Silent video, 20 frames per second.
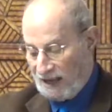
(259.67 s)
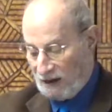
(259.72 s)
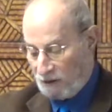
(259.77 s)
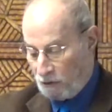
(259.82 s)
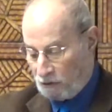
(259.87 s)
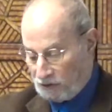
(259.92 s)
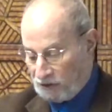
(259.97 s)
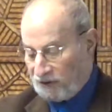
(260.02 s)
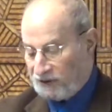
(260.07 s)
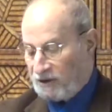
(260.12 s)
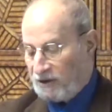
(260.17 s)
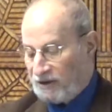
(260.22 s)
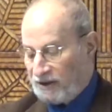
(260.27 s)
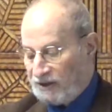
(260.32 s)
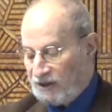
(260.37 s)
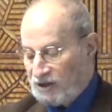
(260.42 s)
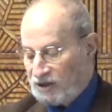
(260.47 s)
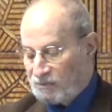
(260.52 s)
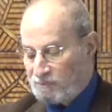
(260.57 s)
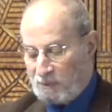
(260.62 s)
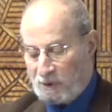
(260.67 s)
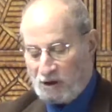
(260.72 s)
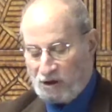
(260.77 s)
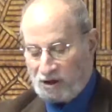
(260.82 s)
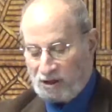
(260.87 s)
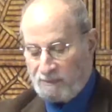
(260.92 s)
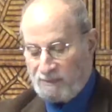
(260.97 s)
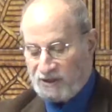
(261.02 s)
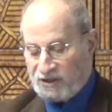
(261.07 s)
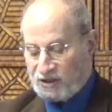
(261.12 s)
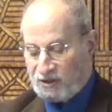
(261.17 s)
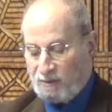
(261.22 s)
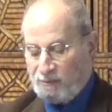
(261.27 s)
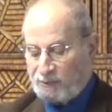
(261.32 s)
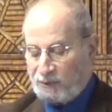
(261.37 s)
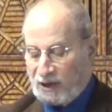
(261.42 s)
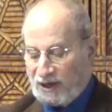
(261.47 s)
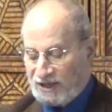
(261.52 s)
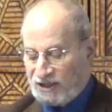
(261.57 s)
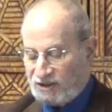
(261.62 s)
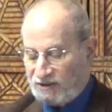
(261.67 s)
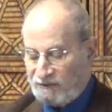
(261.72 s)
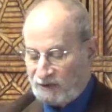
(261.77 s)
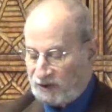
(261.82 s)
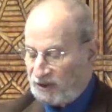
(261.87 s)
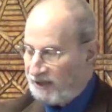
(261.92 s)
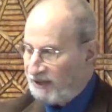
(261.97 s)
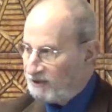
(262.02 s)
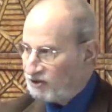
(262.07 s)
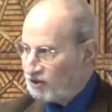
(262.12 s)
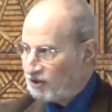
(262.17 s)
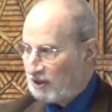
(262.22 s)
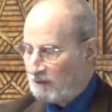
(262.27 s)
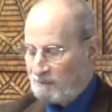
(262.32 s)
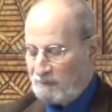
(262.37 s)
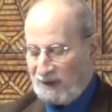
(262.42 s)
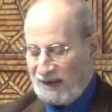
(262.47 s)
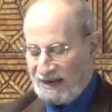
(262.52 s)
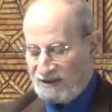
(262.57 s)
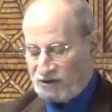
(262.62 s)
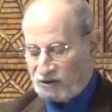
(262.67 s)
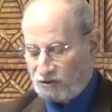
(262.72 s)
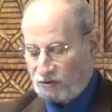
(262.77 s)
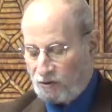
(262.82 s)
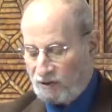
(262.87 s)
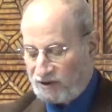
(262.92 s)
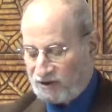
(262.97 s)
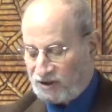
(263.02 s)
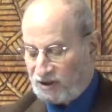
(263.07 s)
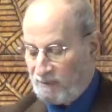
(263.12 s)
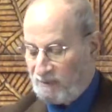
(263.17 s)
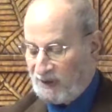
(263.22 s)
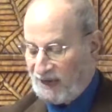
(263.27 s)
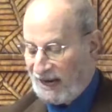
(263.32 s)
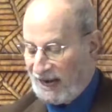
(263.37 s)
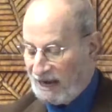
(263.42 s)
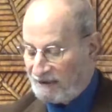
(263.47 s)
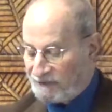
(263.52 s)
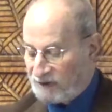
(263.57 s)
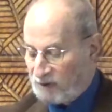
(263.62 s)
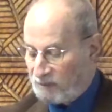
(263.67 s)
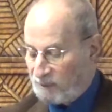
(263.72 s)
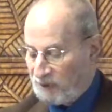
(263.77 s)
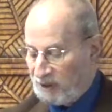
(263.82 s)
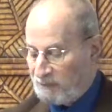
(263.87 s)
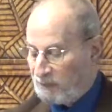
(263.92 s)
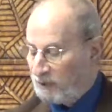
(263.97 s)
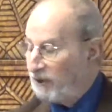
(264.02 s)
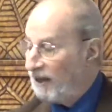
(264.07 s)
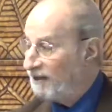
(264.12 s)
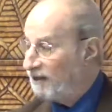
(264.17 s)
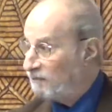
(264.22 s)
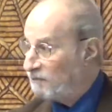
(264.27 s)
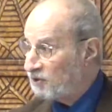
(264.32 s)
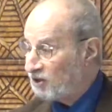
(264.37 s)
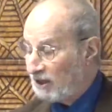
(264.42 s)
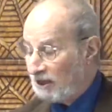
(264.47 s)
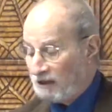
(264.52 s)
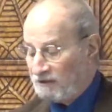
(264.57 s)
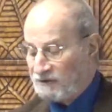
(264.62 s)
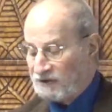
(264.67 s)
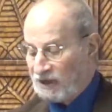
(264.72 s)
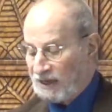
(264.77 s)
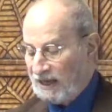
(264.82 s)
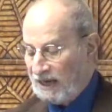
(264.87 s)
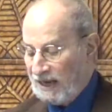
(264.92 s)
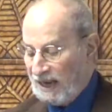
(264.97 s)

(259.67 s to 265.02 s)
oligarchies, parliaments comprised of elites that passed laws on behalf of the people and themselves,